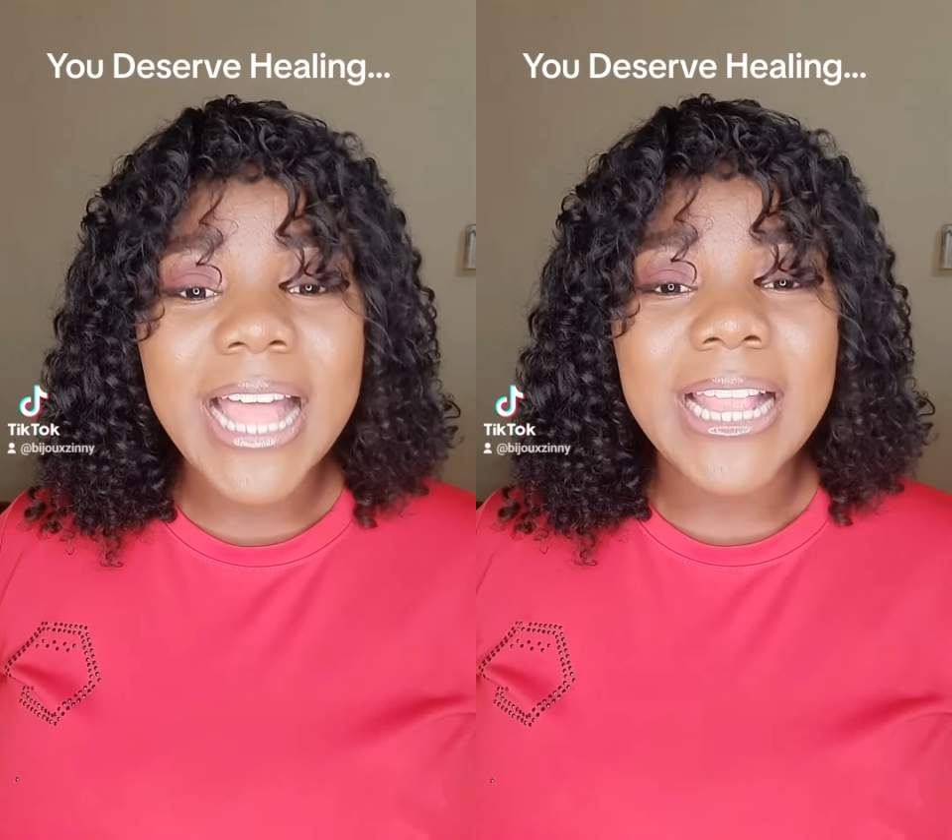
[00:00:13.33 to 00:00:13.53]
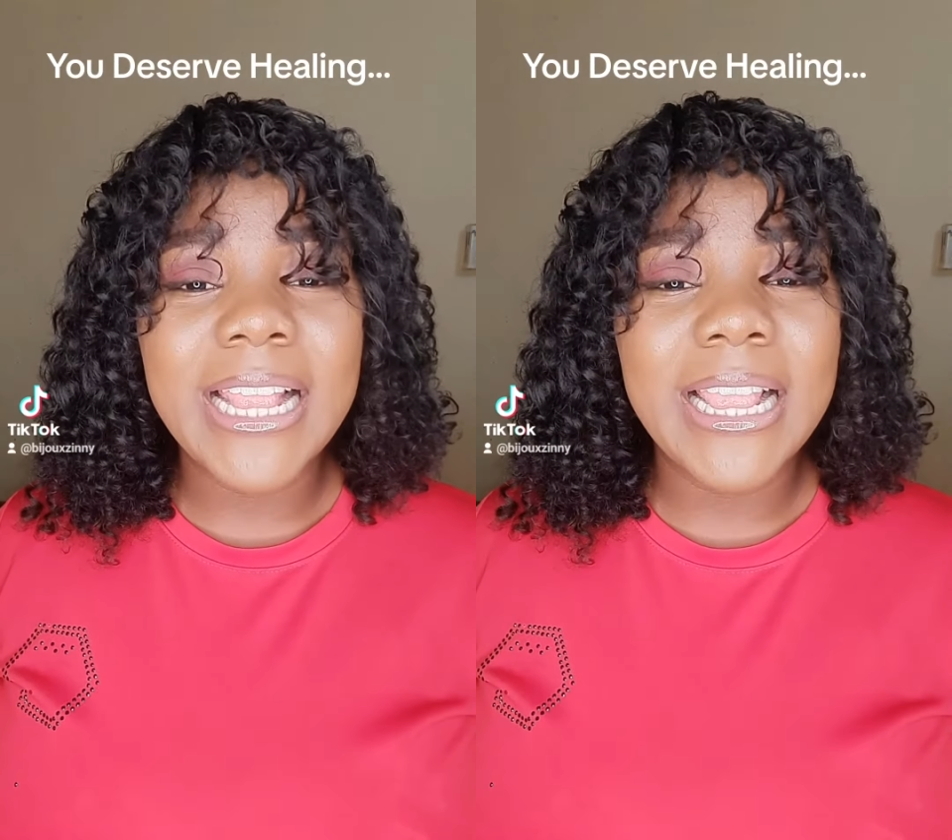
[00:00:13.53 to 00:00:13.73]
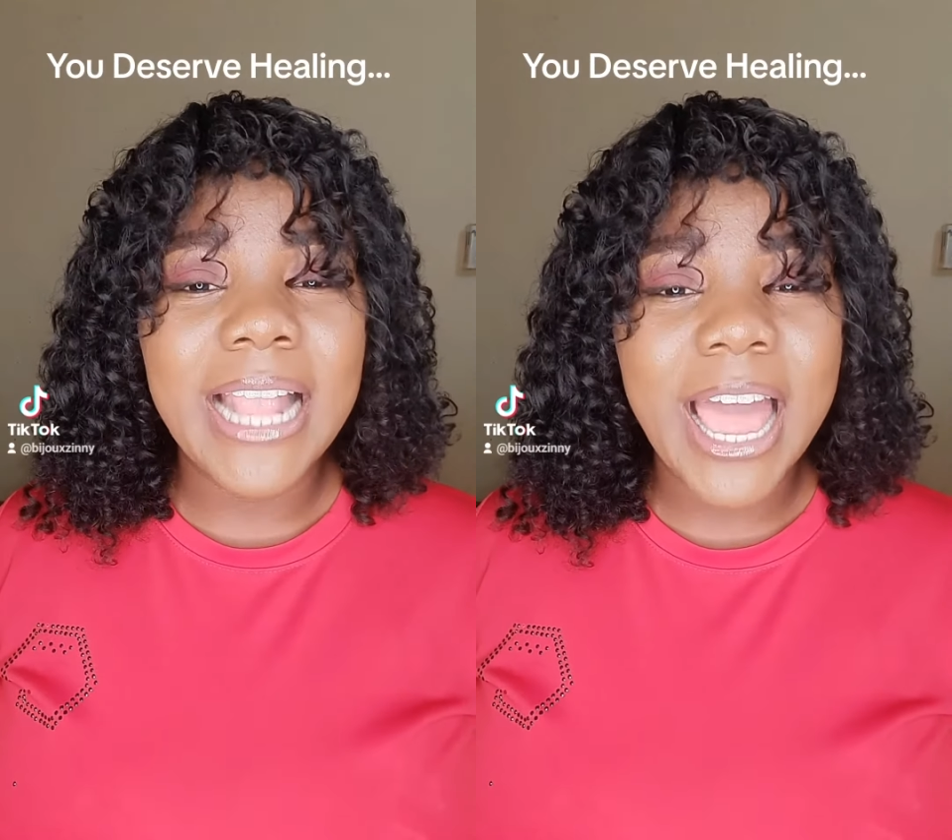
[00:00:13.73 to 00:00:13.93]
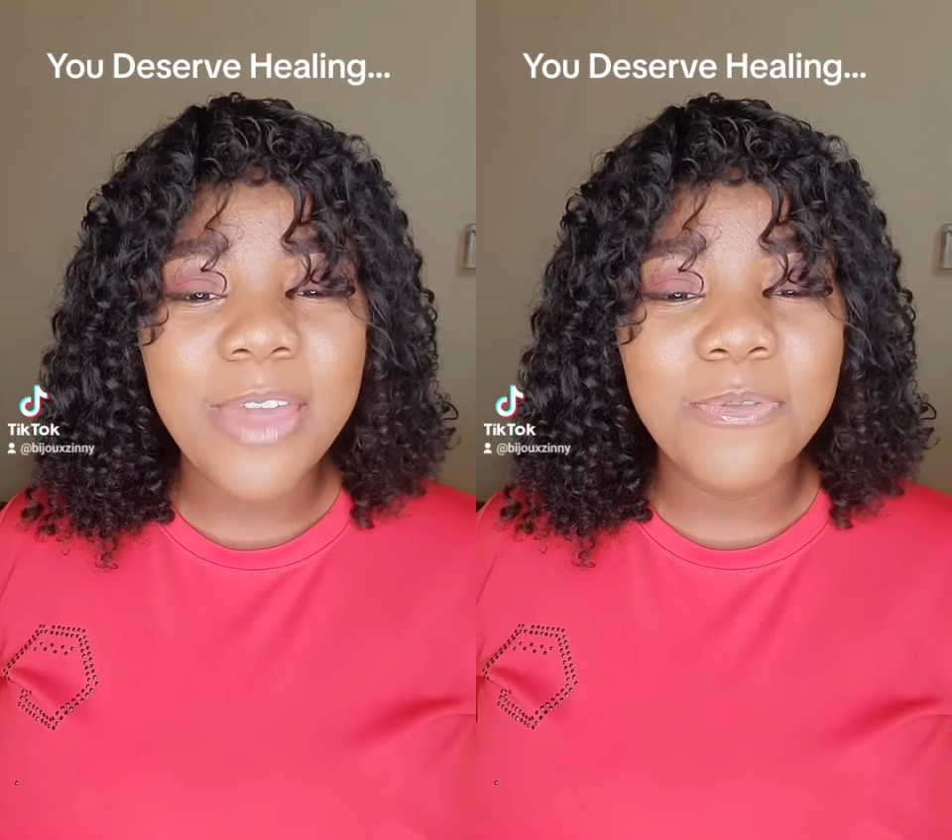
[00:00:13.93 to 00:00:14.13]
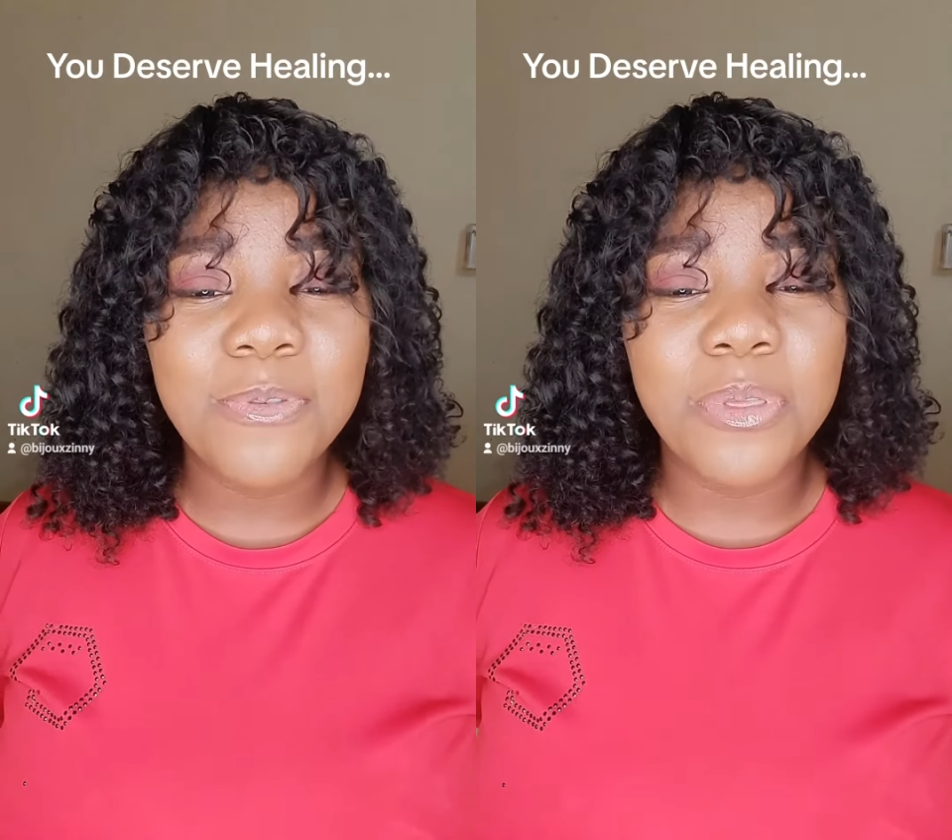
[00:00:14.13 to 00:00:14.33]

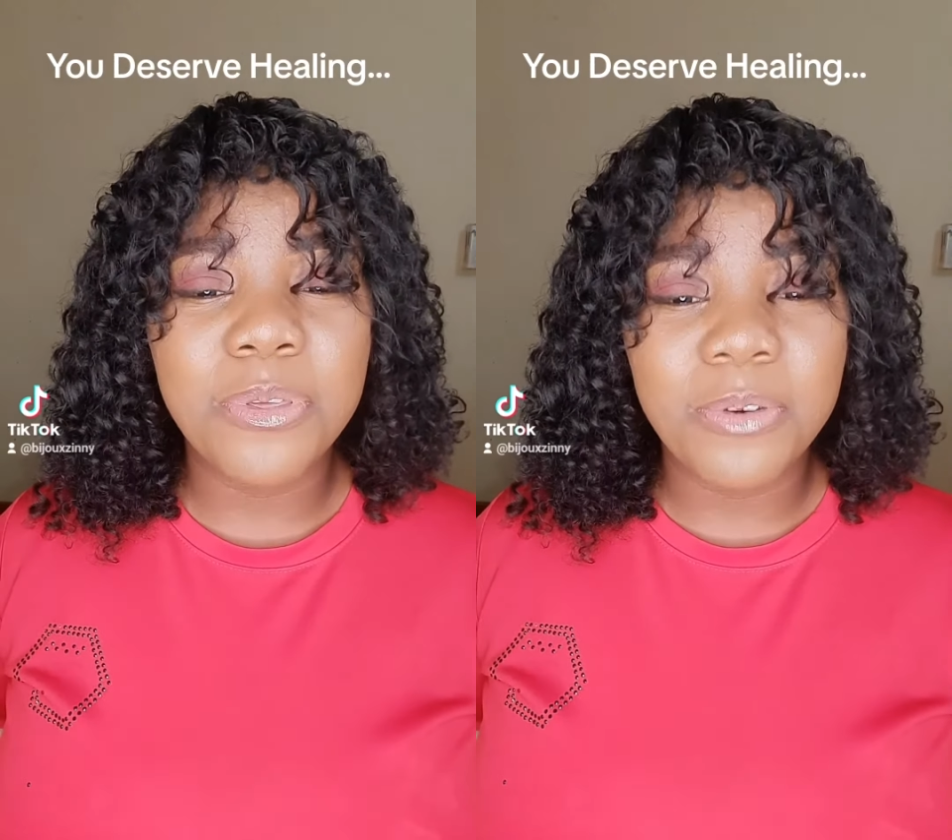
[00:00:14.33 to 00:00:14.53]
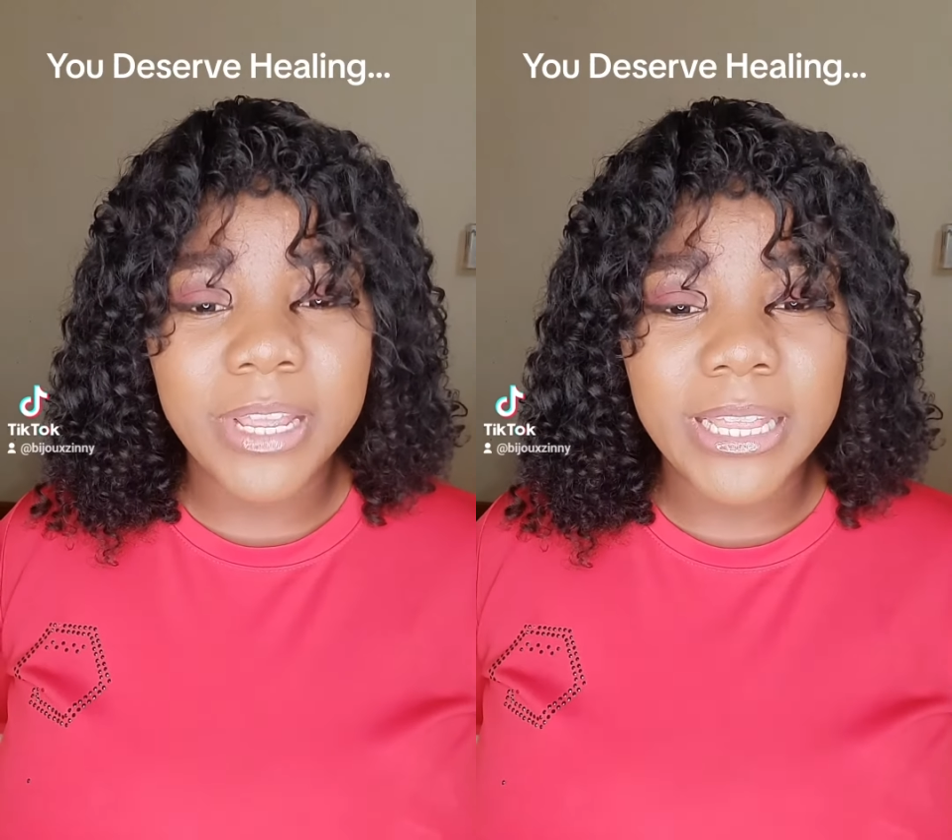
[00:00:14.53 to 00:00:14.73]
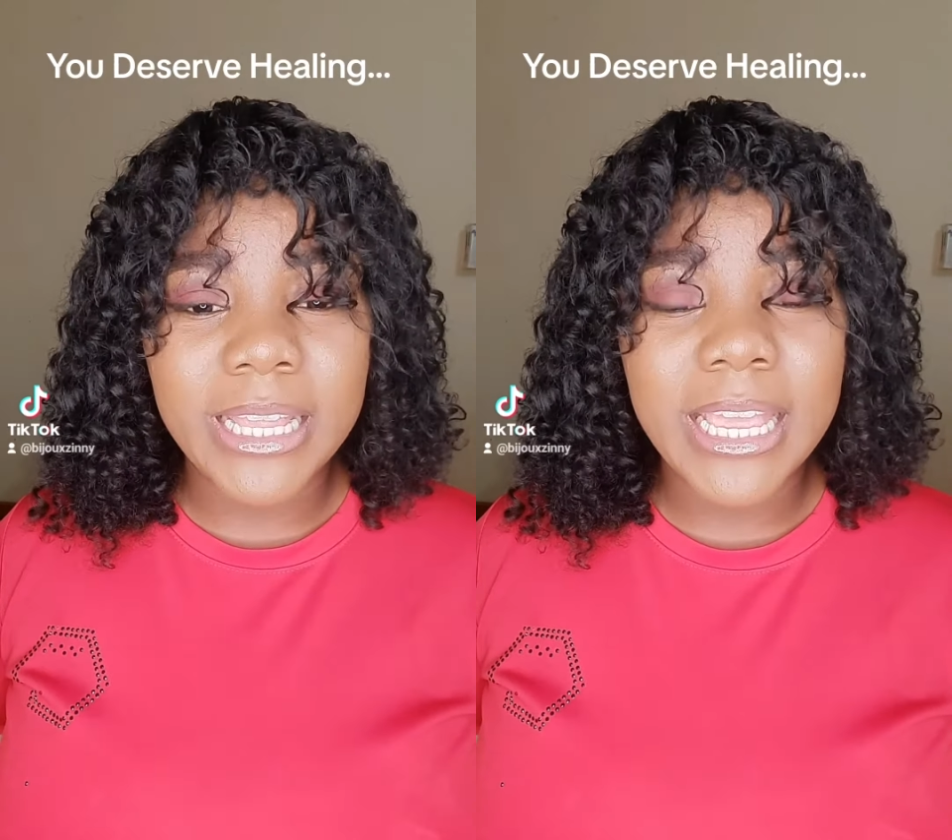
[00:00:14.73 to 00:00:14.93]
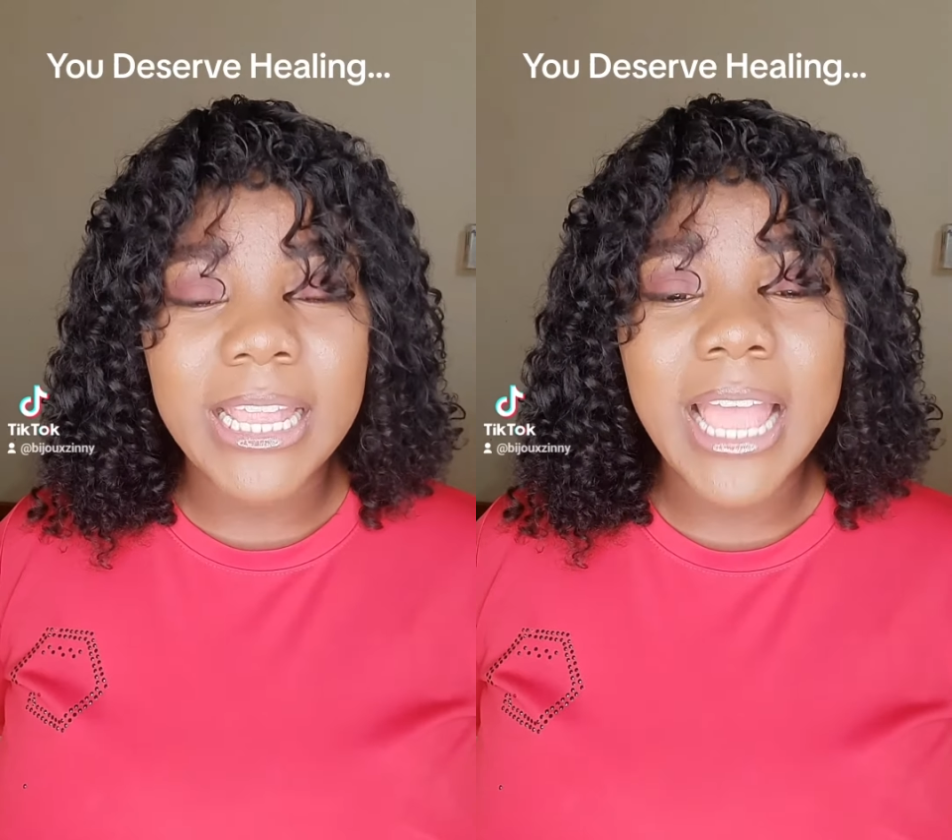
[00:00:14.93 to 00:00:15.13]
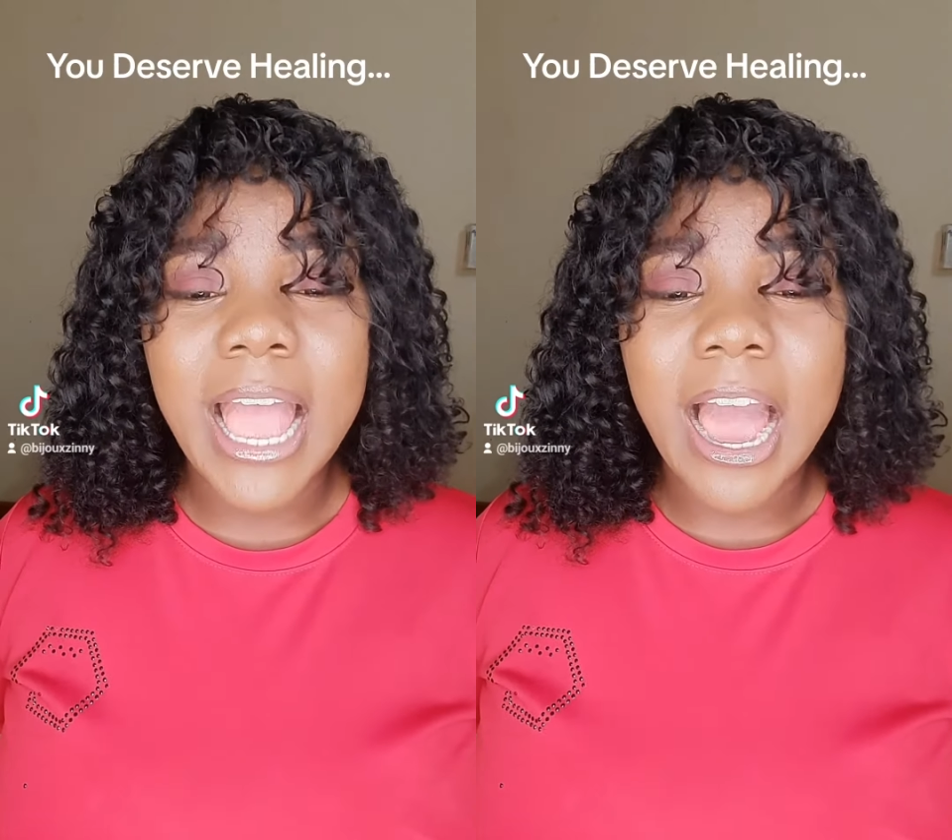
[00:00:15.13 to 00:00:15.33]
life-threatening,